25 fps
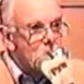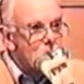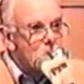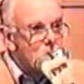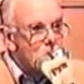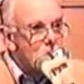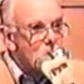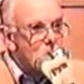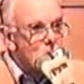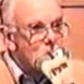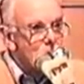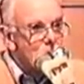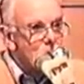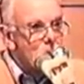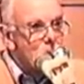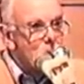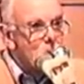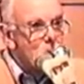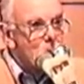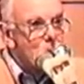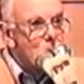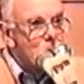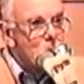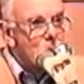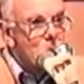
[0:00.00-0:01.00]
ought to watch your step a
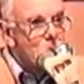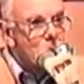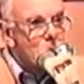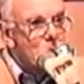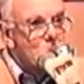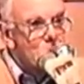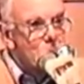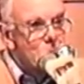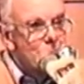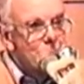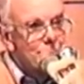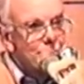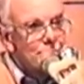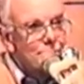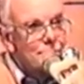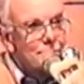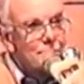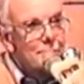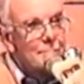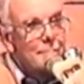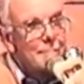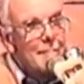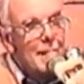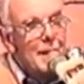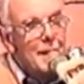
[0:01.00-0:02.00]
bit, you see.
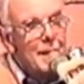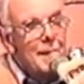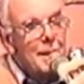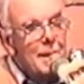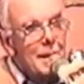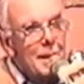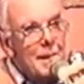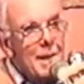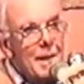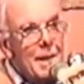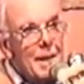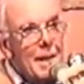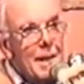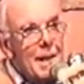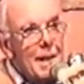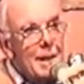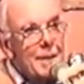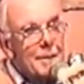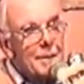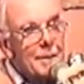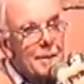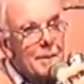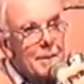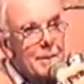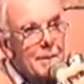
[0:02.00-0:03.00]

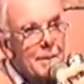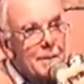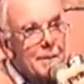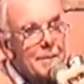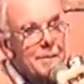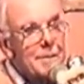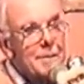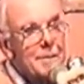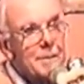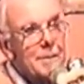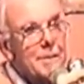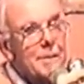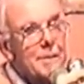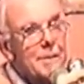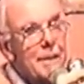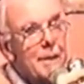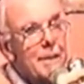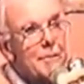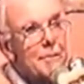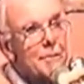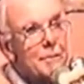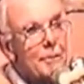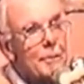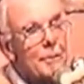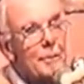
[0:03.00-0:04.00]
And then,
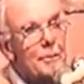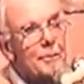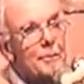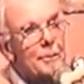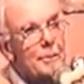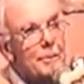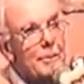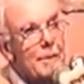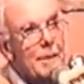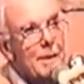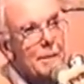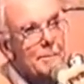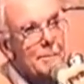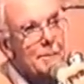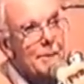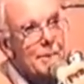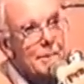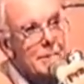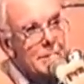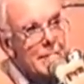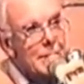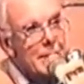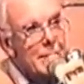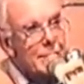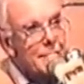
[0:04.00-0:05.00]
of course, the great British
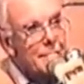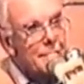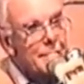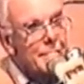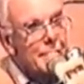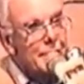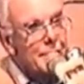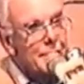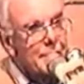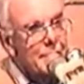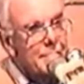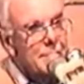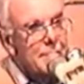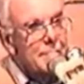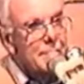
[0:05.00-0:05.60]
Leyland thing,